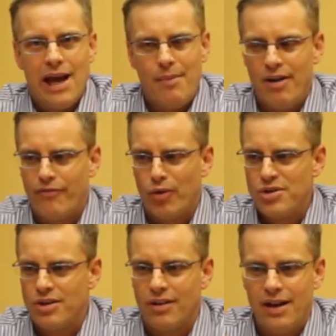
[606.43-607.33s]
I mean,
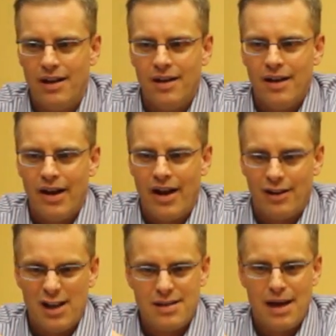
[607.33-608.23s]
unfortunately, a
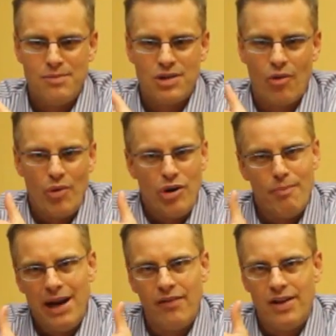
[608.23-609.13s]
lot of times when you're
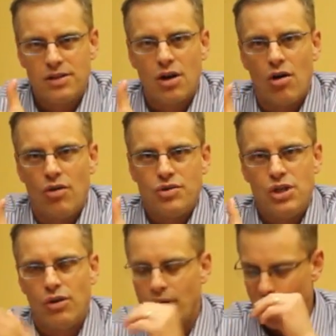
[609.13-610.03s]
making these calls,
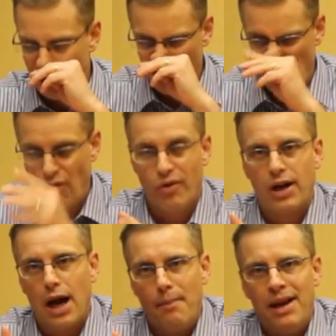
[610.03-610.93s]
you're
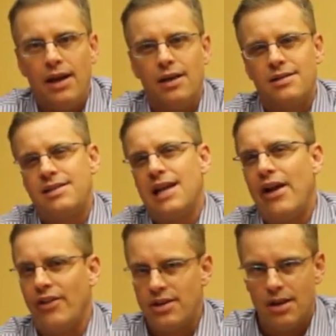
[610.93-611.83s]
overcoming
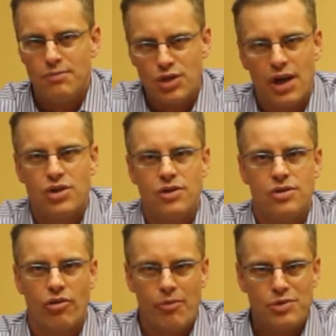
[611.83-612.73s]
silent
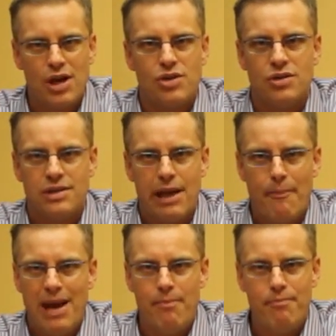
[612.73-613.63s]
objections or objections that
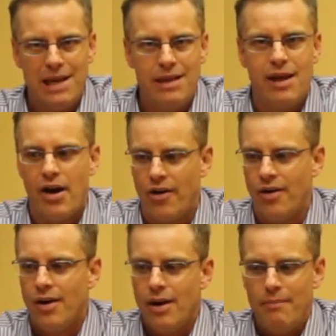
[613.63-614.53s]
may be
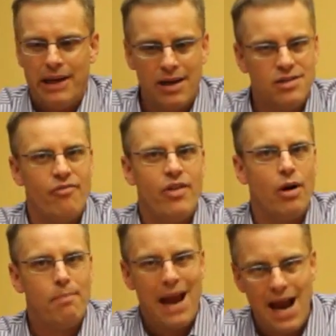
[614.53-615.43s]
there because of
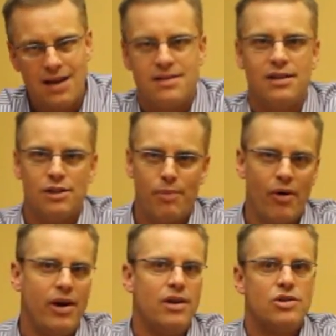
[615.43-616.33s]
their past
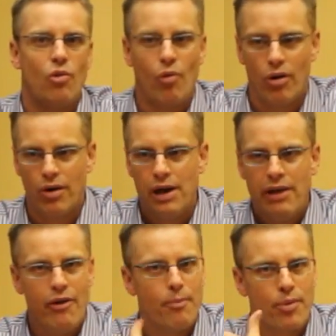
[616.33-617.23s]
experience or
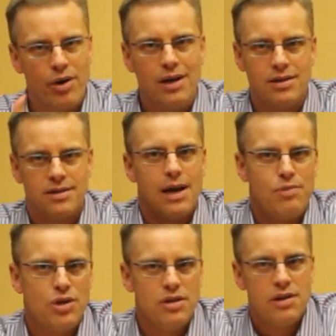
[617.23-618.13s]
their
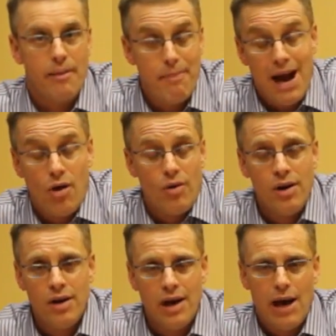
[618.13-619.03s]
preconceptions about
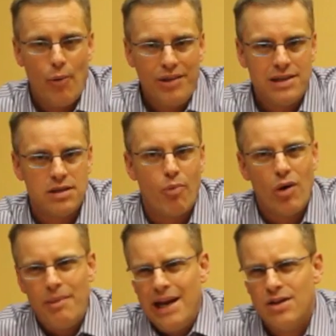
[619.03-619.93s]
what this
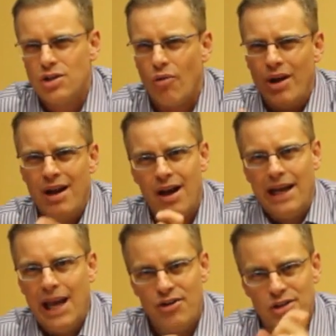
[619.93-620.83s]
appointment is. So
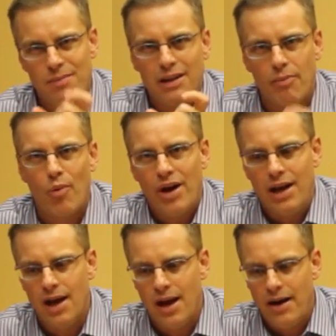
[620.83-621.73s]
again, just to make the point
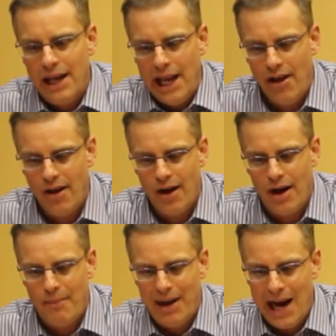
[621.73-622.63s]
again,
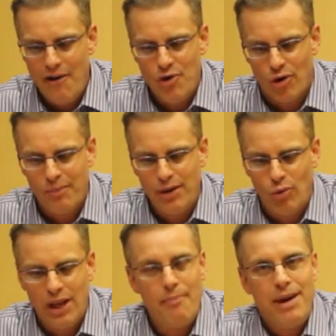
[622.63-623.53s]
I normally
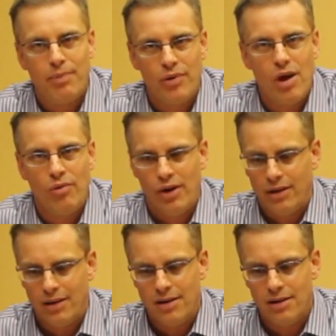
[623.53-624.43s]
will let people know,
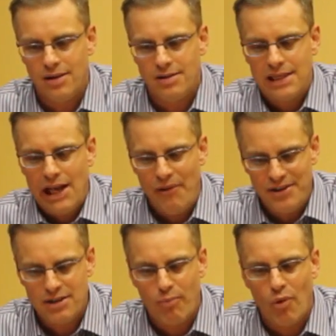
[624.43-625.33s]
look,
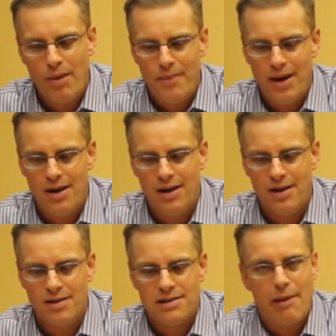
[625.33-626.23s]
this appointment
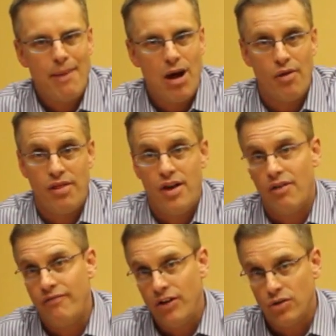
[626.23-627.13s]
is about
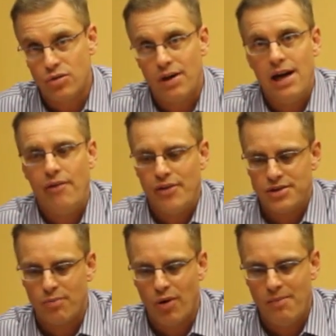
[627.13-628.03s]
their field training.
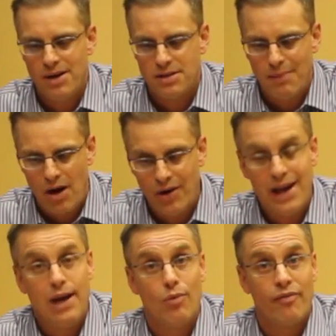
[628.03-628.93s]
This appointment is about
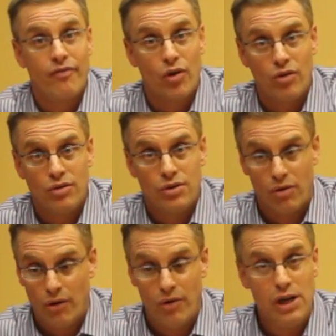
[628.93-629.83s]
getting referrals,
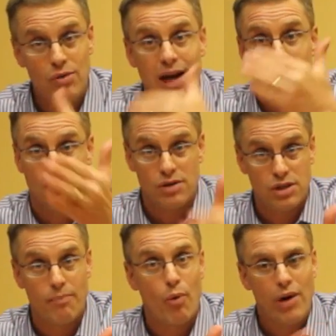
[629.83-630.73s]
or you guys are
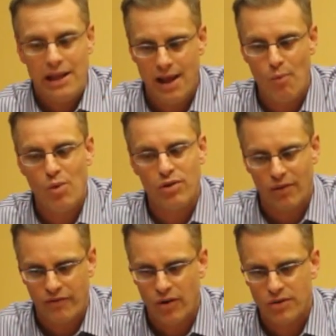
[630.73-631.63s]
supporting them with
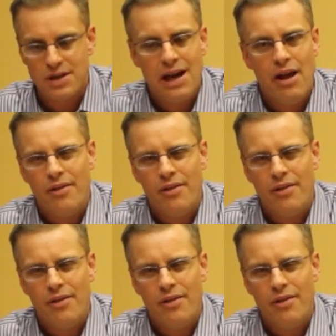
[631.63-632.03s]
referrals.